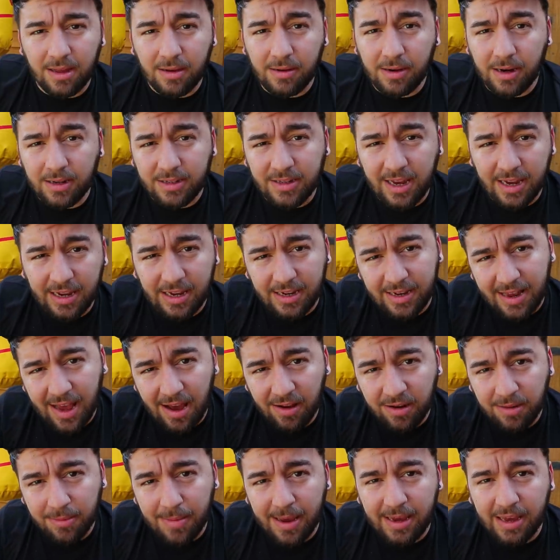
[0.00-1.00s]
I'm gonna take it
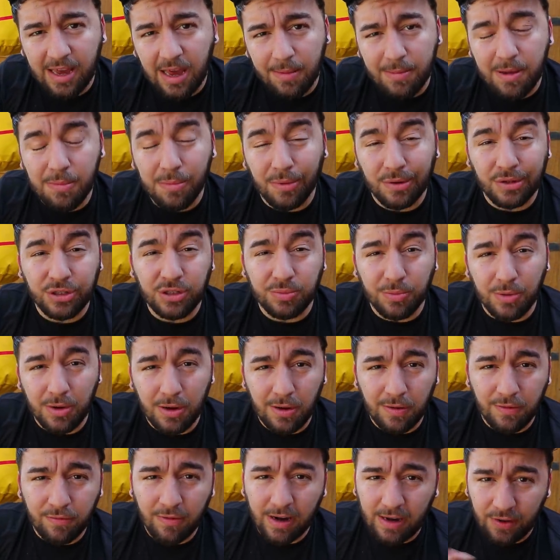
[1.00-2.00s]
down and make it a bit more
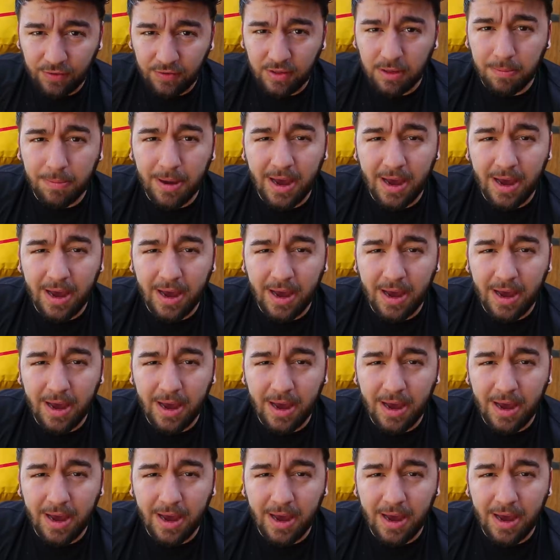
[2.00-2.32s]
smooth, ready for the